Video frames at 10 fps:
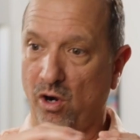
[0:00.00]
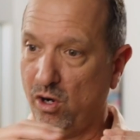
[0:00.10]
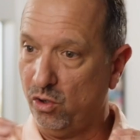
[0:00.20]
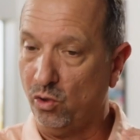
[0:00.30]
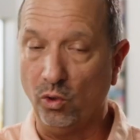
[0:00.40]

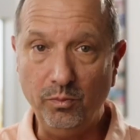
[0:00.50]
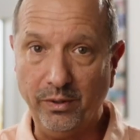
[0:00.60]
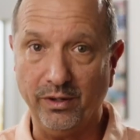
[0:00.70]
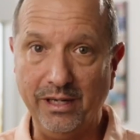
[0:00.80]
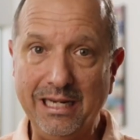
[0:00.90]
our hold
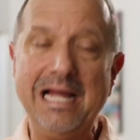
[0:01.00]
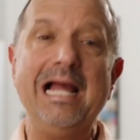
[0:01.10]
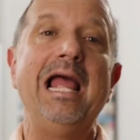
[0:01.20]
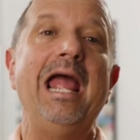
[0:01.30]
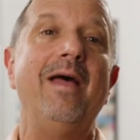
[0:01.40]
period?
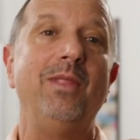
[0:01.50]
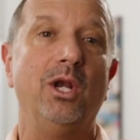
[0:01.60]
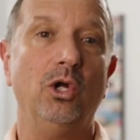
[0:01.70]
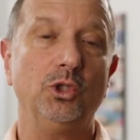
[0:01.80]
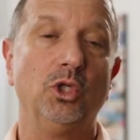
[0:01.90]
And then
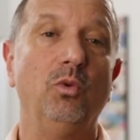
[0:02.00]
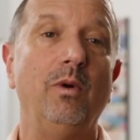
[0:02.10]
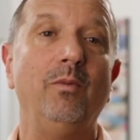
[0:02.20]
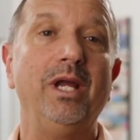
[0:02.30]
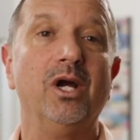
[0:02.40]
also
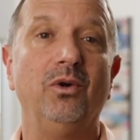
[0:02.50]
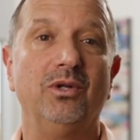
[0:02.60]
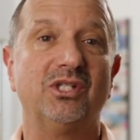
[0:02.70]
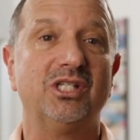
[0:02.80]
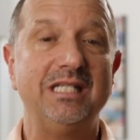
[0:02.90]
when we go
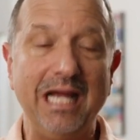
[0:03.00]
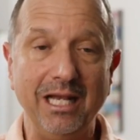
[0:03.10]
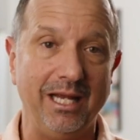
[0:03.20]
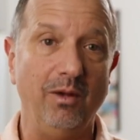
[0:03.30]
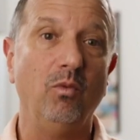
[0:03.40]
to
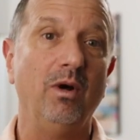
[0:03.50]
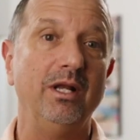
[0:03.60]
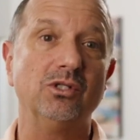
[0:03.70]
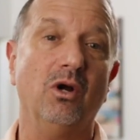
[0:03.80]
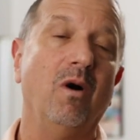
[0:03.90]
sell it, what
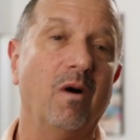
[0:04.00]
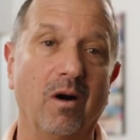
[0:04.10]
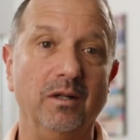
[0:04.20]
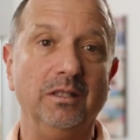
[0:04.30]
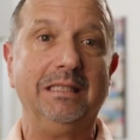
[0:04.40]
is
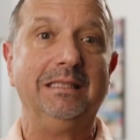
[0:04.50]
our